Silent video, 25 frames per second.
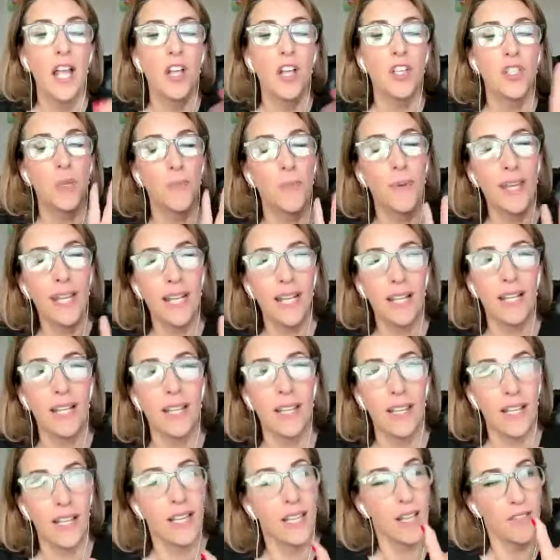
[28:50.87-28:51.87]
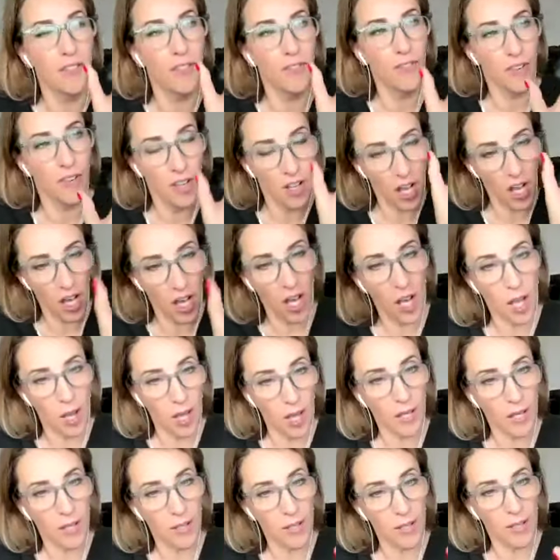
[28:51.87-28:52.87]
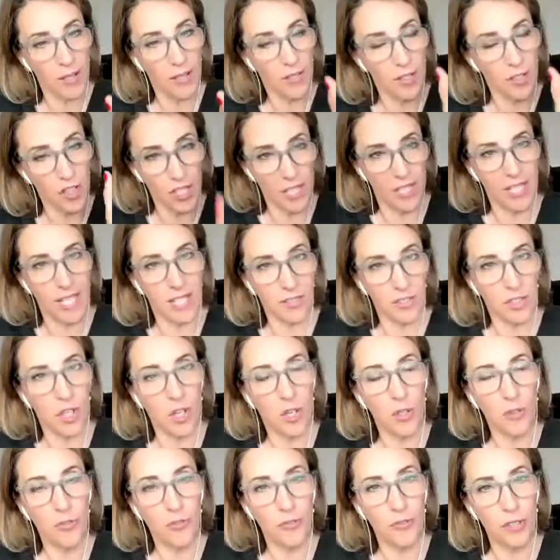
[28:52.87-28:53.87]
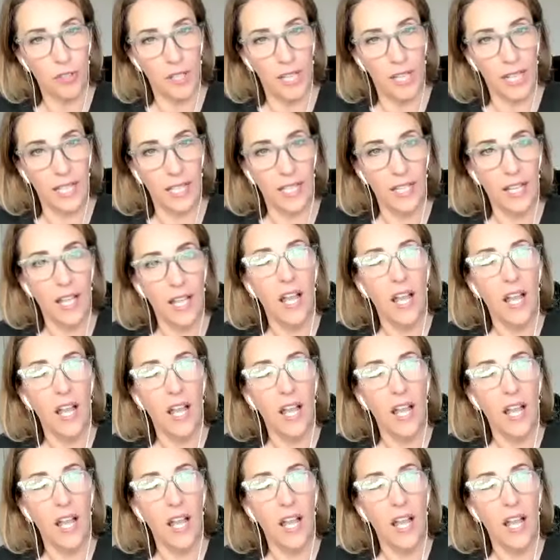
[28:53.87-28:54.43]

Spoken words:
So for her, she's alcohol free.